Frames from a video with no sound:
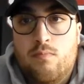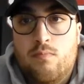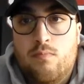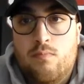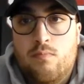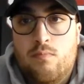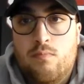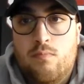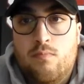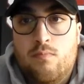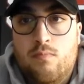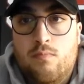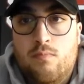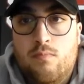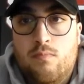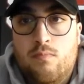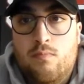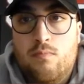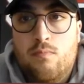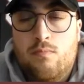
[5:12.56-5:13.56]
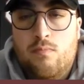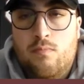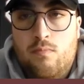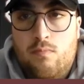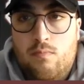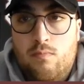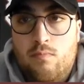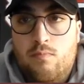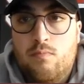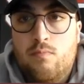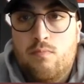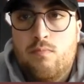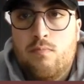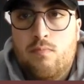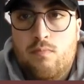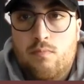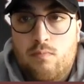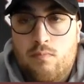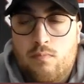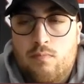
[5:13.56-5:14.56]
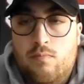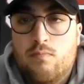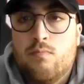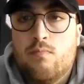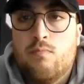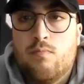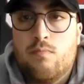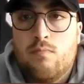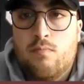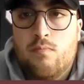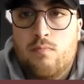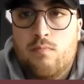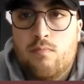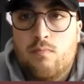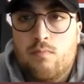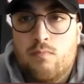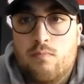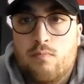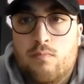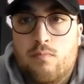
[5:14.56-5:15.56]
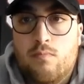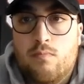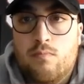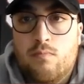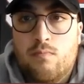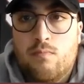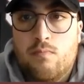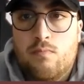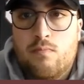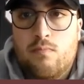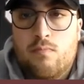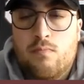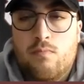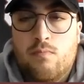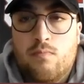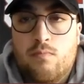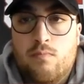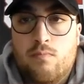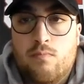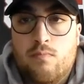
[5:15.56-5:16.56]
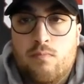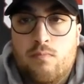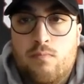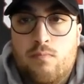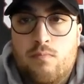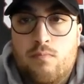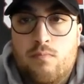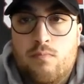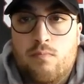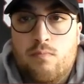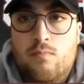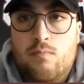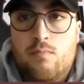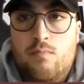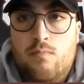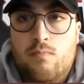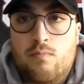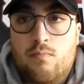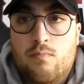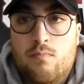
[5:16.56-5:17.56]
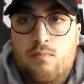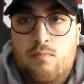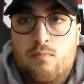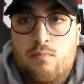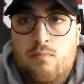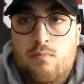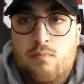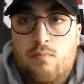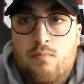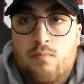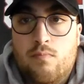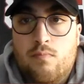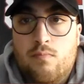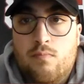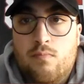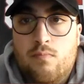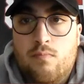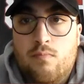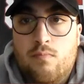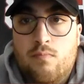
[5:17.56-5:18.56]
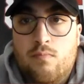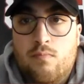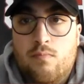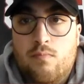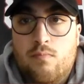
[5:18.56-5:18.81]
(silent)